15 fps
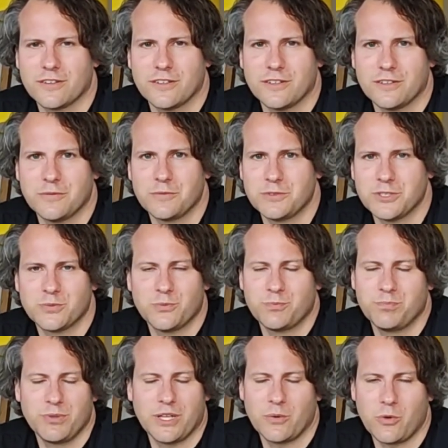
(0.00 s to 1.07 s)
than just
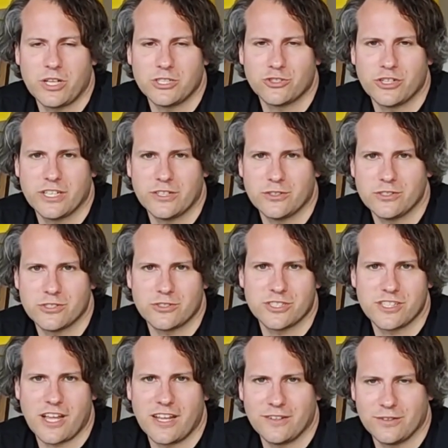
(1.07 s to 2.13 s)
plain white trainers or a
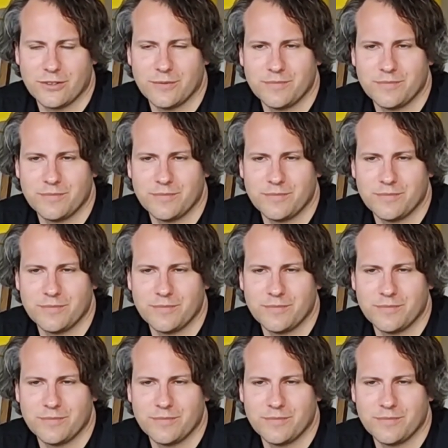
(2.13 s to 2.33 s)
sandal.